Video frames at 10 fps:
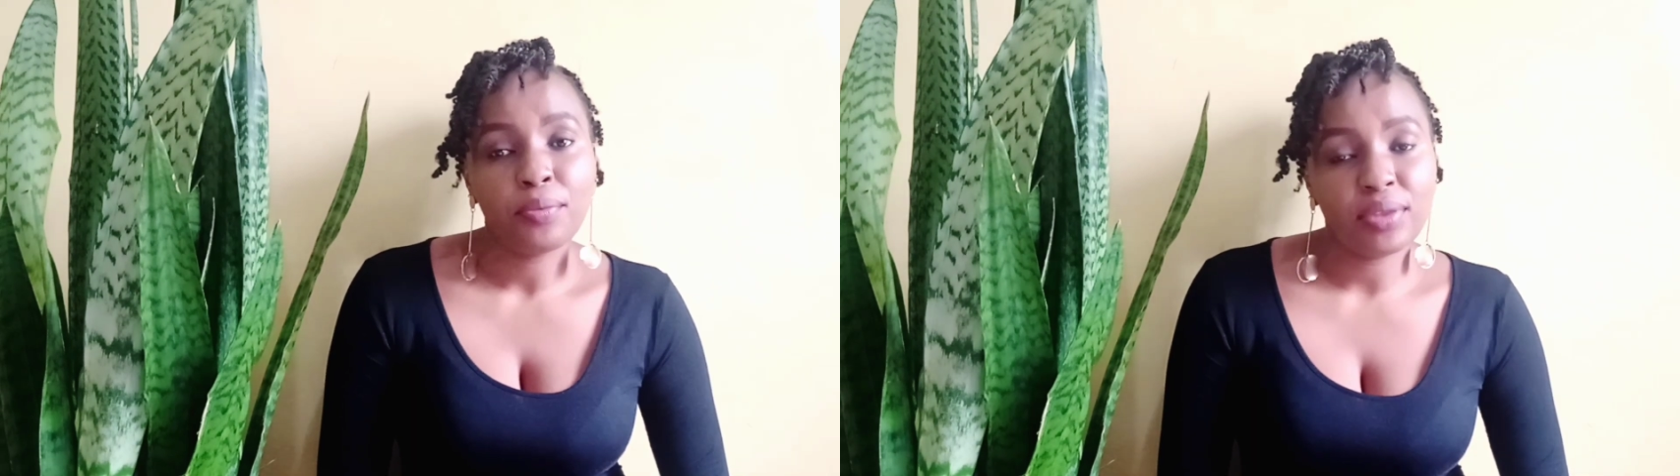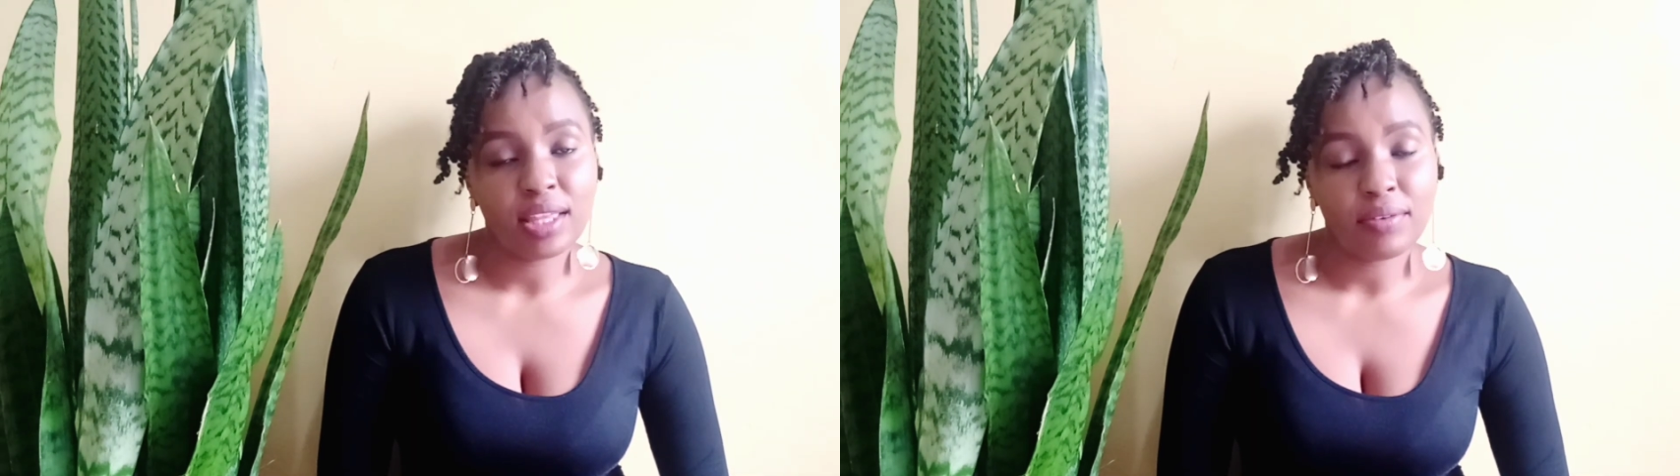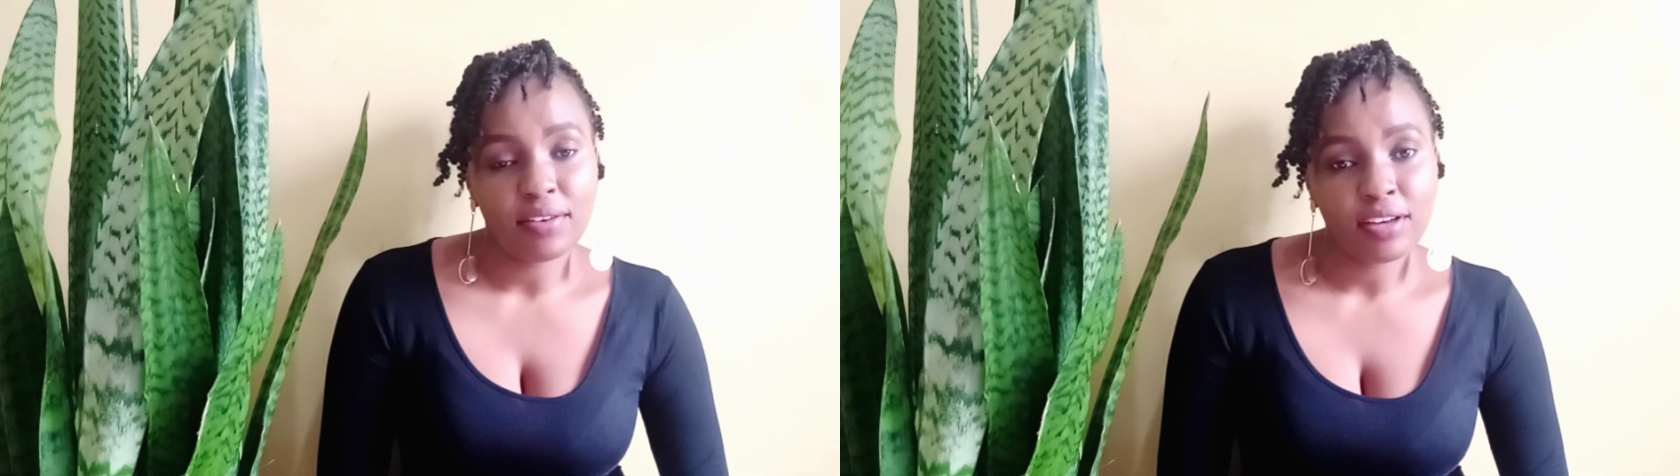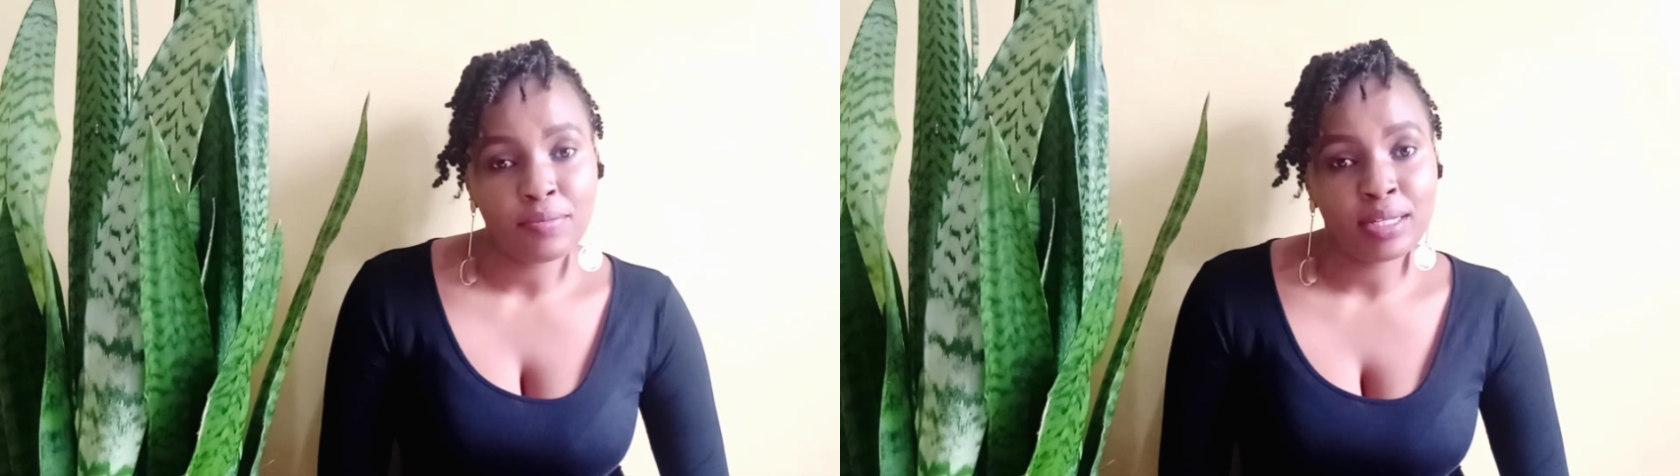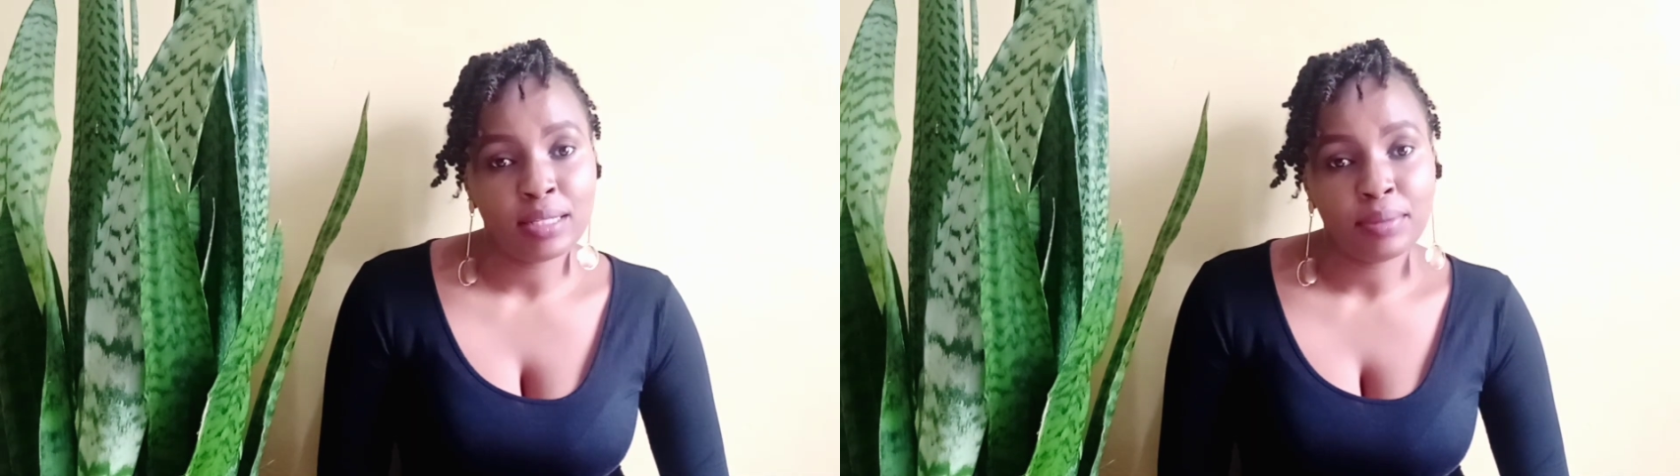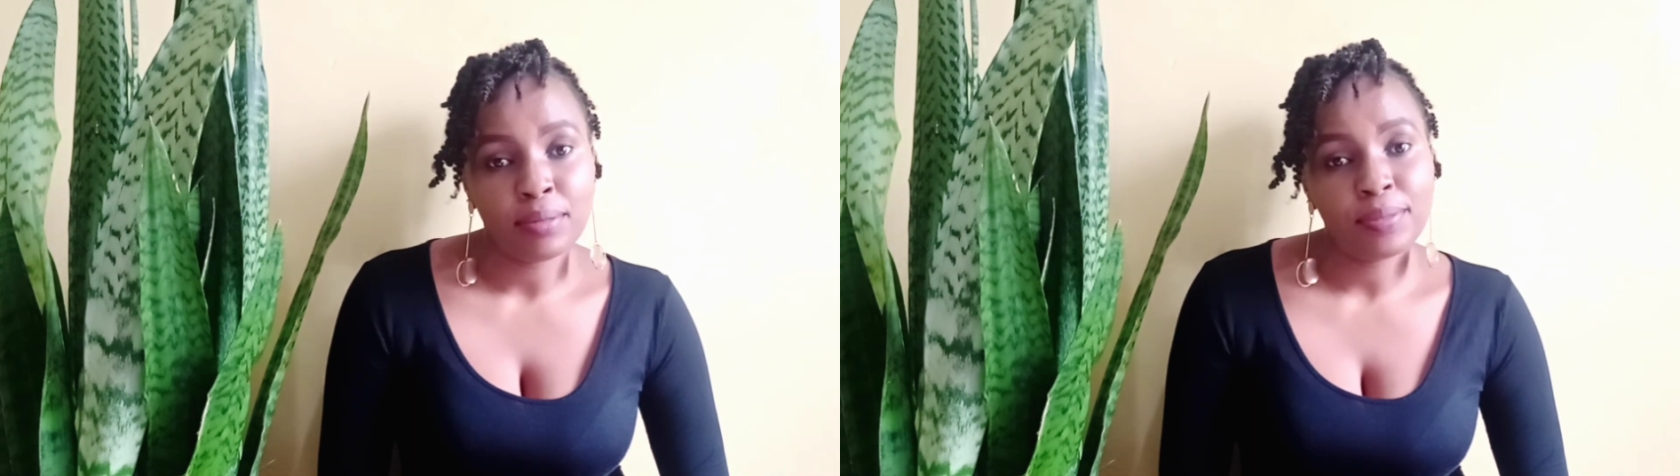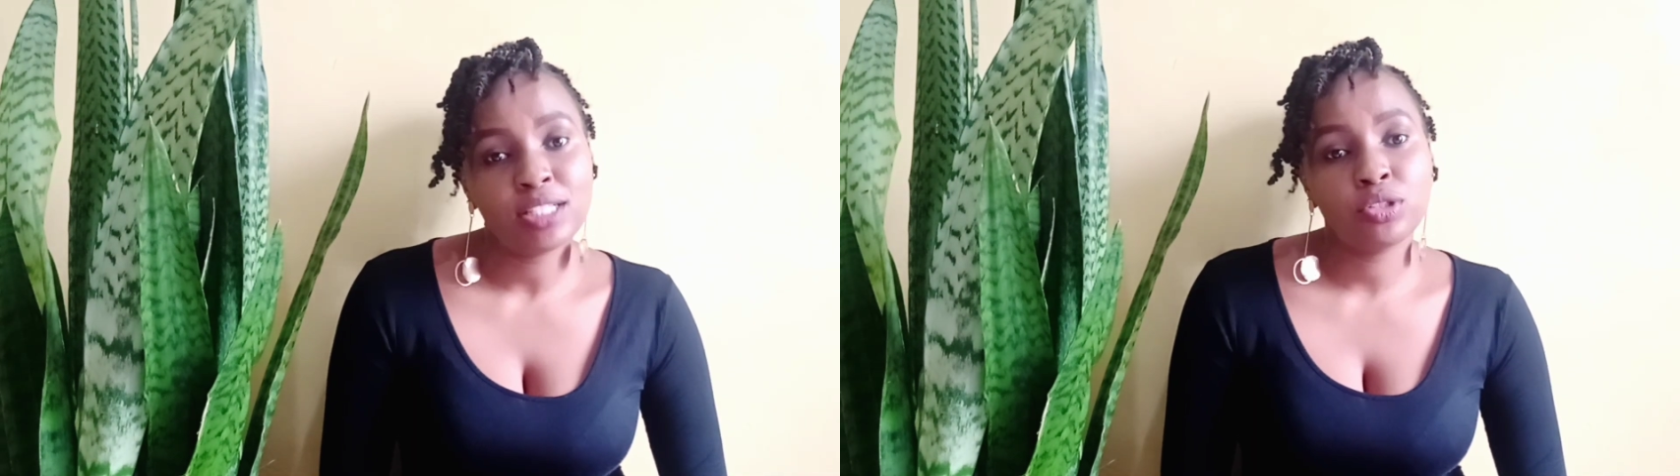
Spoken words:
with our family members.